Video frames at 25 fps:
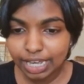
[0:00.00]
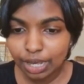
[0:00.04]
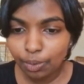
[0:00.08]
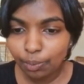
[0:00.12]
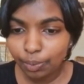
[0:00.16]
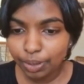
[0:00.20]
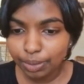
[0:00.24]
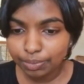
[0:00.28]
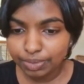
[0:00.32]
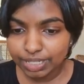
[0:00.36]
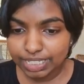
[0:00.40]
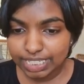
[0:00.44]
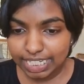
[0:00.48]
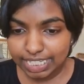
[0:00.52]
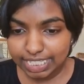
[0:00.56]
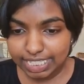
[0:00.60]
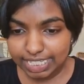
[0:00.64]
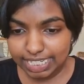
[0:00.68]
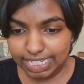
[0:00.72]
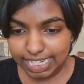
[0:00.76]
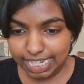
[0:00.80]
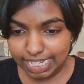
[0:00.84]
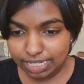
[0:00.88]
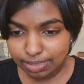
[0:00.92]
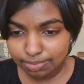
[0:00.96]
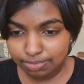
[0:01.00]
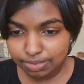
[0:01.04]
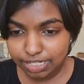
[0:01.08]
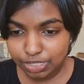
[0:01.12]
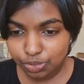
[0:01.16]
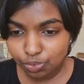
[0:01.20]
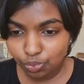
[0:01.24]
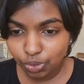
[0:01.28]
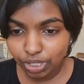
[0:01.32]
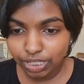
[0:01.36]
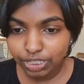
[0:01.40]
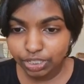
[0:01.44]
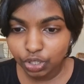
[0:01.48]
When we take this x plus
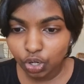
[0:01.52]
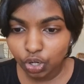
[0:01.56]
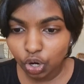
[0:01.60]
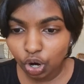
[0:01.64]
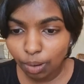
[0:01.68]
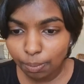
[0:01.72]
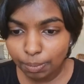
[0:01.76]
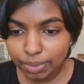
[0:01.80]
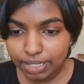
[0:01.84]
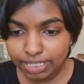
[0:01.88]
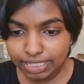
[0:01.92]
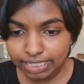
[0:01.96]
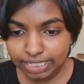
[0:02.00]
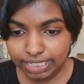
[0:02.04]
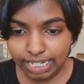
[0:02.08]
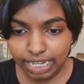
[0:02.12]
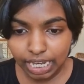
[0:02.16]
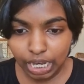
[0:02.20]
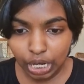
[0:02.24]
1 common,